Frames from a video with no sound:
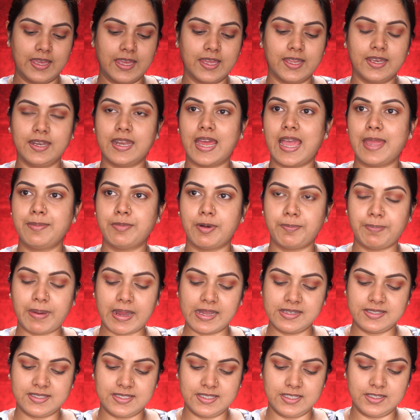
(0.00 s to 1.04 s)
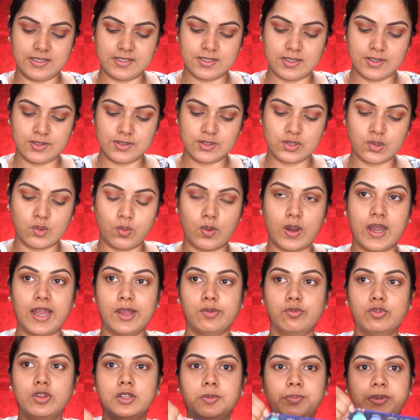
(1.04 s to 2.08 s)
and I'm a Pisces, so I
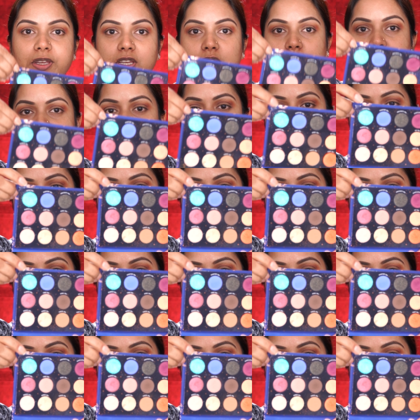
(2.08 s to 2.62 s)
will be using